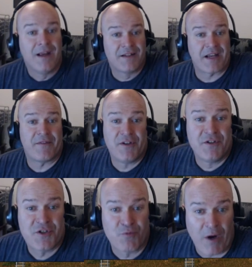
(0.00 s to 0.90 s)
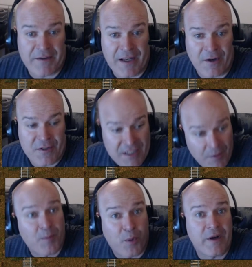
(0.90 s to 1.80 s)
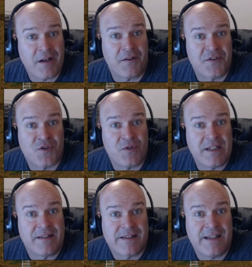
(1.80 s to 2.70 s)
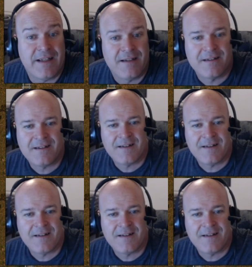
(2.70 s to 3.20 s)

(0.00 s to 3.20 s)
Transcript: It's having an issue right there. See how I'm pointing on the screen? See?